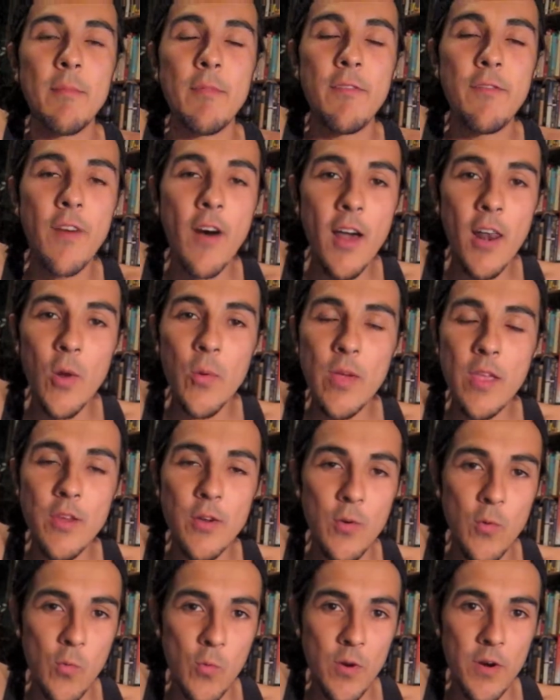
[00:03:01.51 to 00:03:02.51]
following
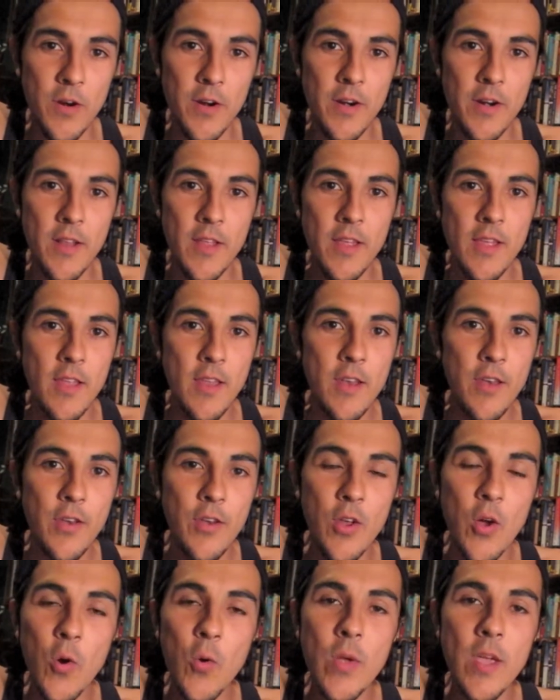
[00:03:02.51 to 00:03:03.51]
your word
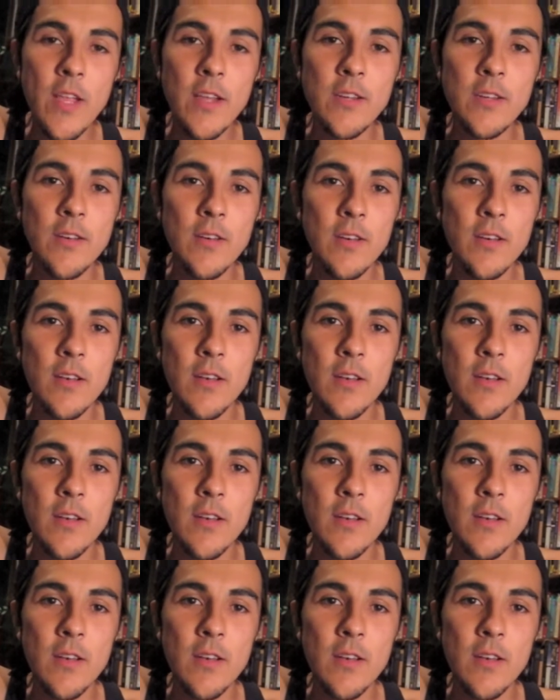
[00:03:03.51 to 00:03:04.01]
knowing